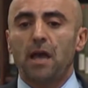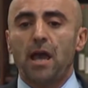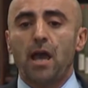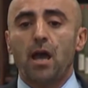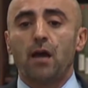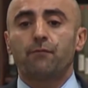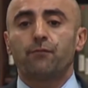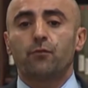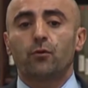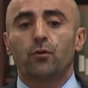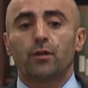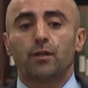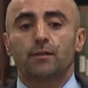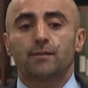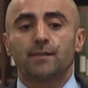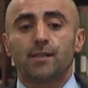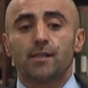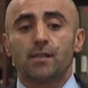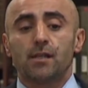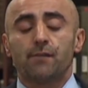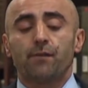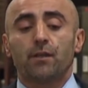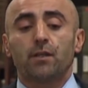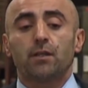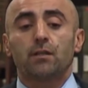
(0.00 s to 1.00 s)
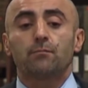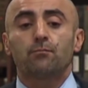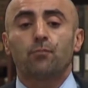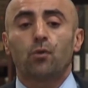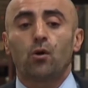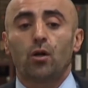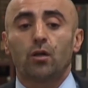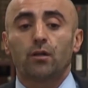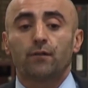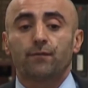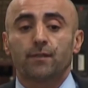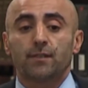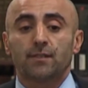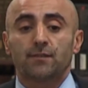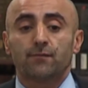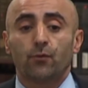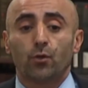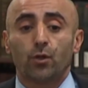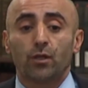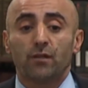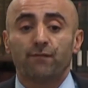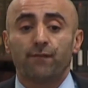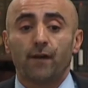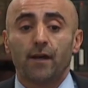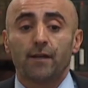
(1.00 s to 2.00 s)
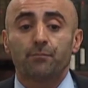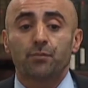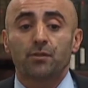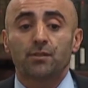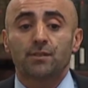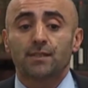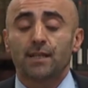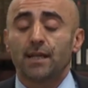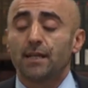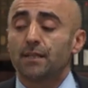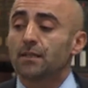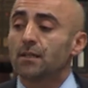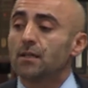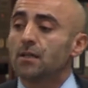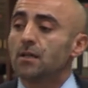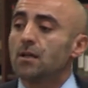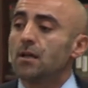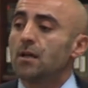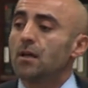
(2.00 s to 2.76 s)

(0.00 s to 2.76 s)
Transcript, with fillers: half or a significant part of this forty-five percent